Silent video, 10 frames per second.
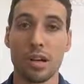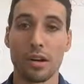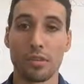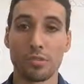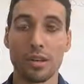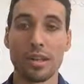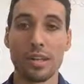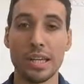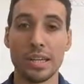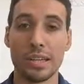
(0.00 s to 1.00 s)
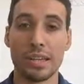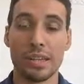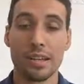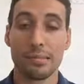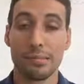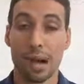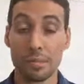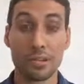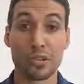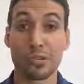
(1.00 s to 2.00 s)
really
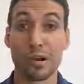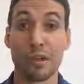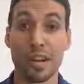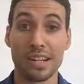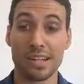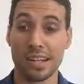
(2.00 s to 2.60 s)
popular in my mind.